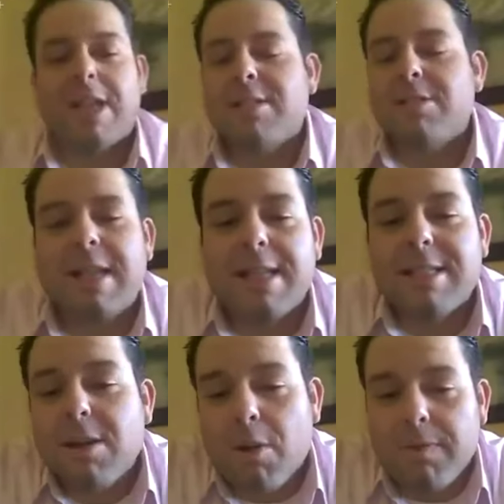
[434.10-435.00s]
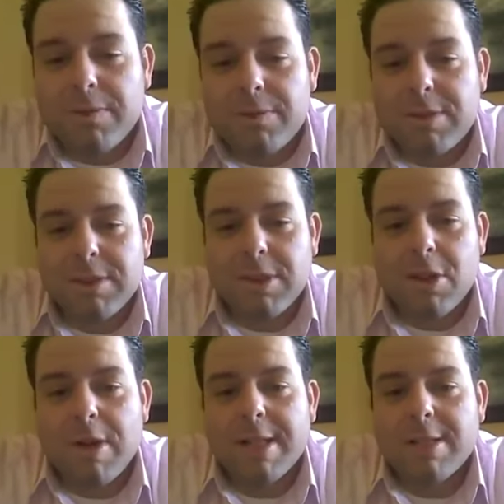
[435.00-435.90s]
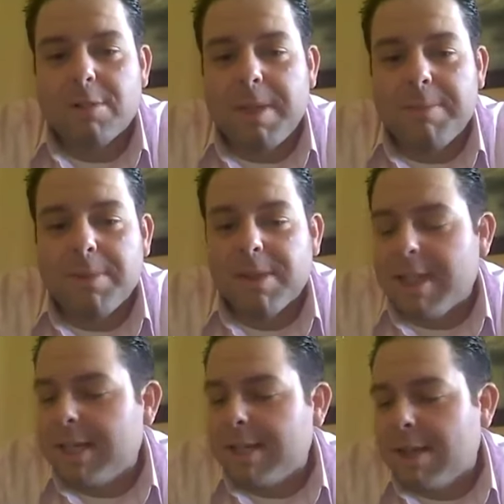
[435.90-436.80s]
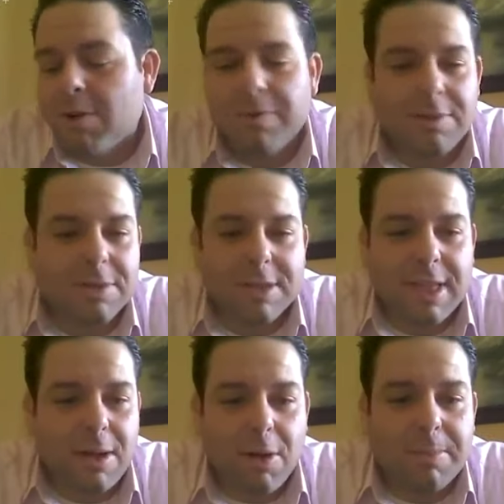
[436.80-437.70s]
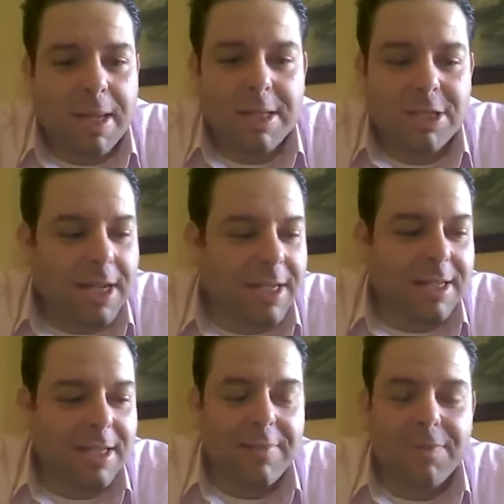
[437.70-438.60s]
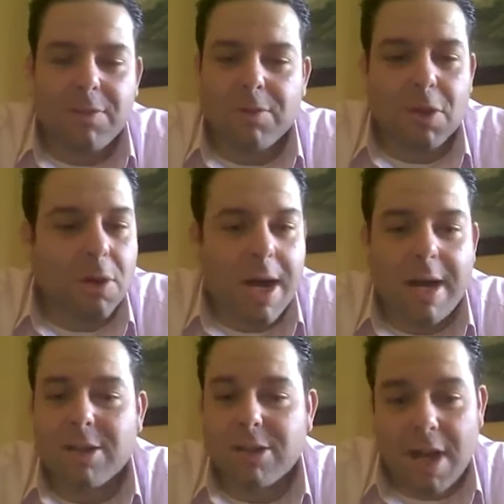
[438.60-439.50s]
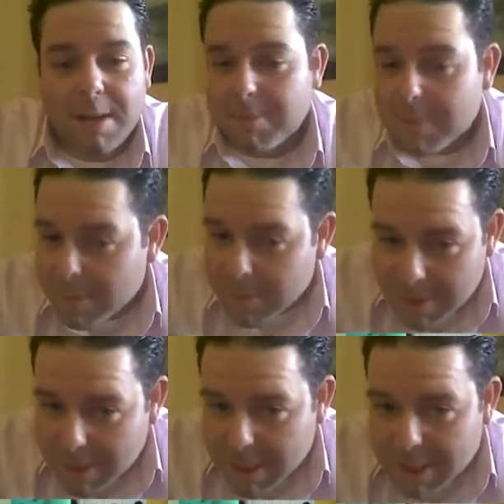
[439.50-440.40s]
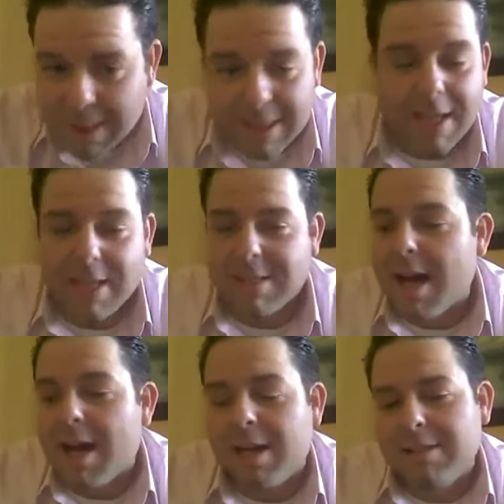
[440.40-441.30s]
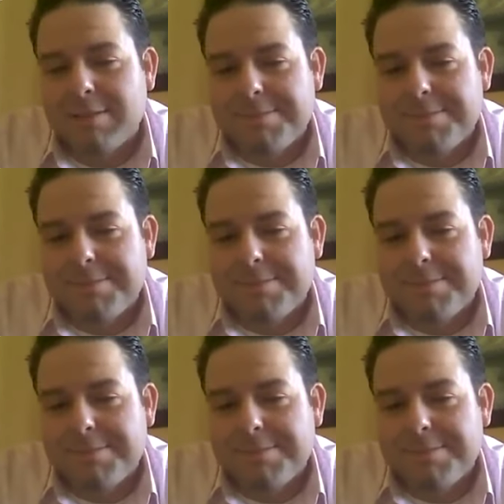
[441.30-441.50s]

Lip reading: that's at Whole Foods, and so people think that Whole Foods is like whole paycheck, and if you know how to shop, then it's not.